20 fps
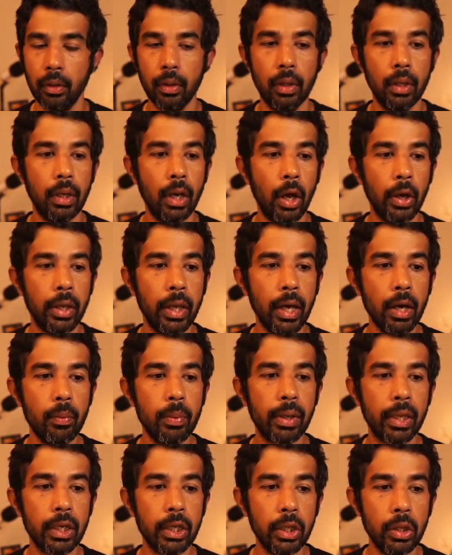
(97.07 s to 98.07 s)
Now here
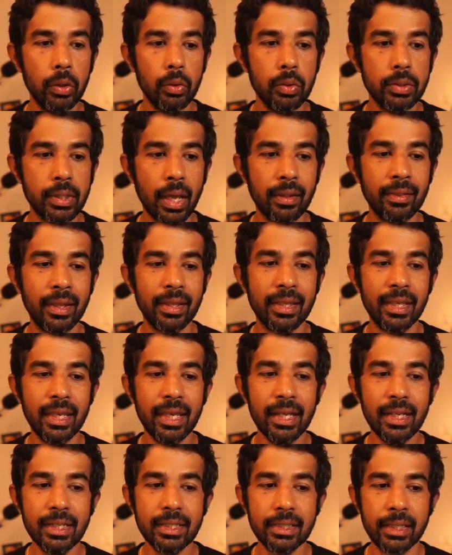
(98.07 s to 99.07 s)
we can use the
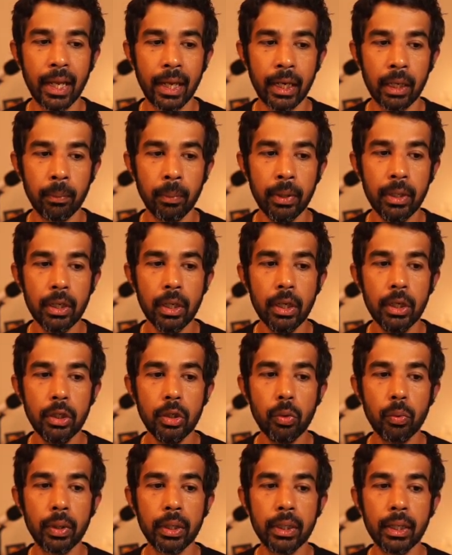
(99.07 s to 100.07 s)
yield statement
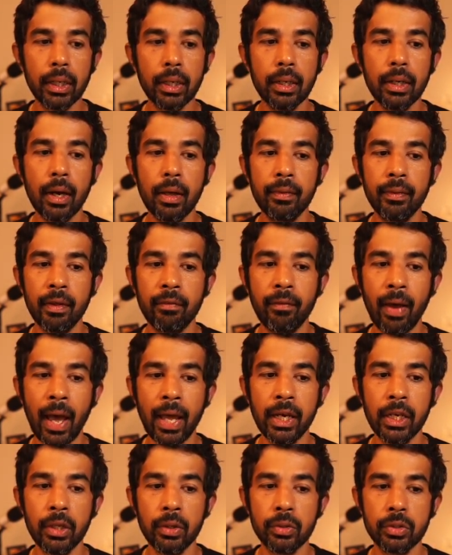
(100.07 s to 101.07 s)
to return the
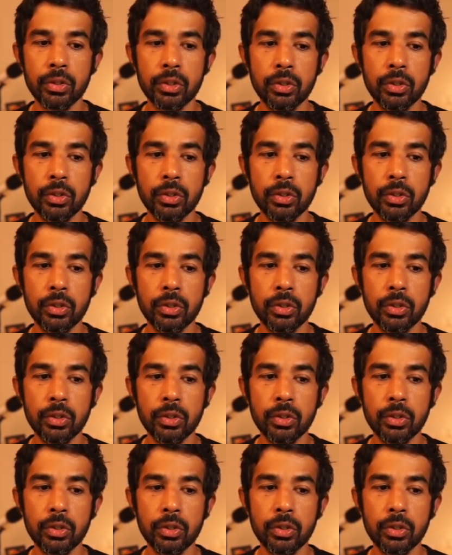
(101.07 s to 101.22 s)
values.